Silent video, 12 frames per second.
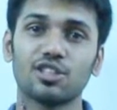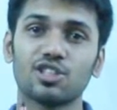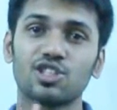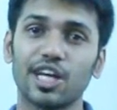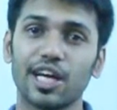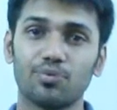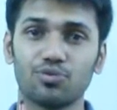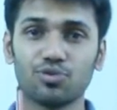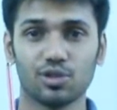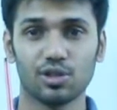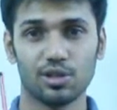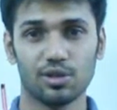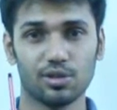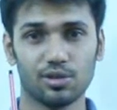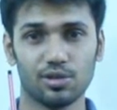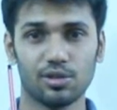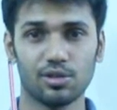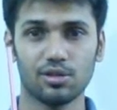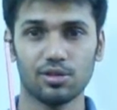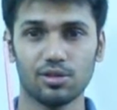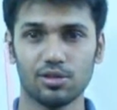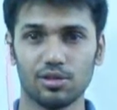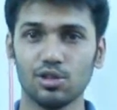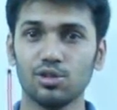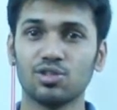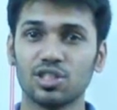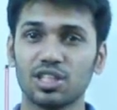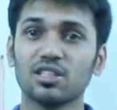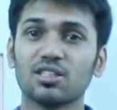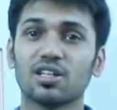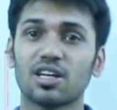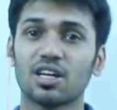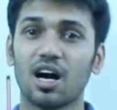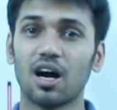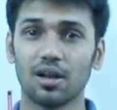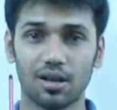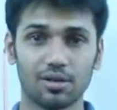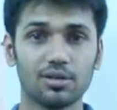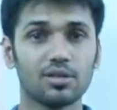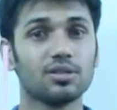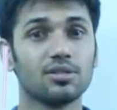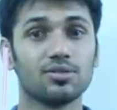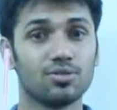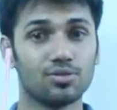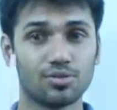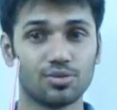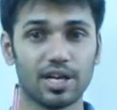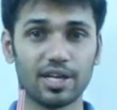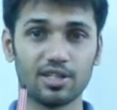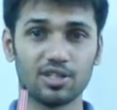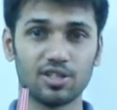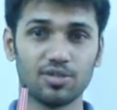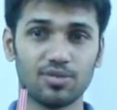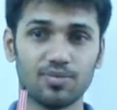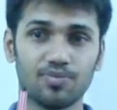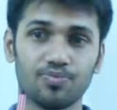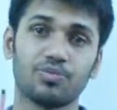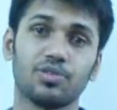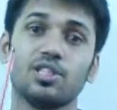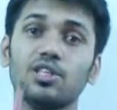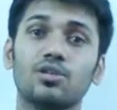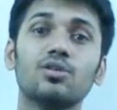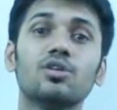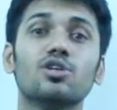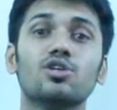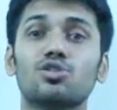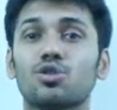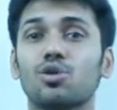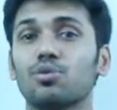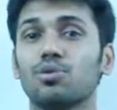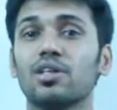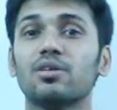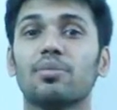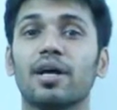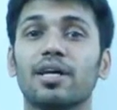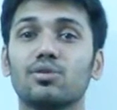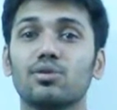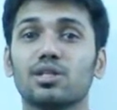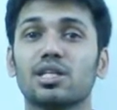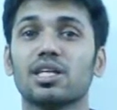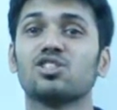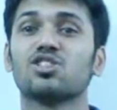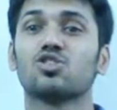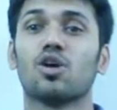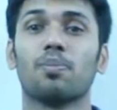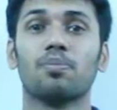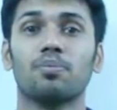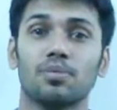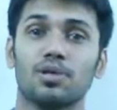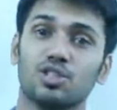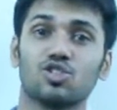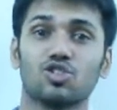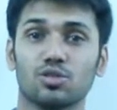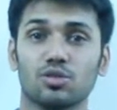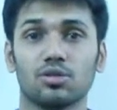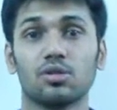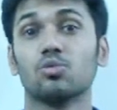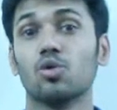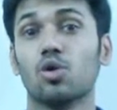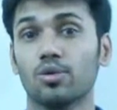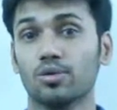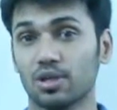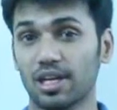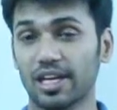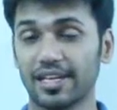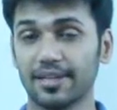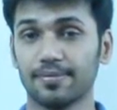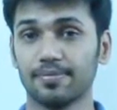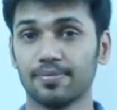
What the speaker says: the shapes using the color red. You show it by doing the stop version only,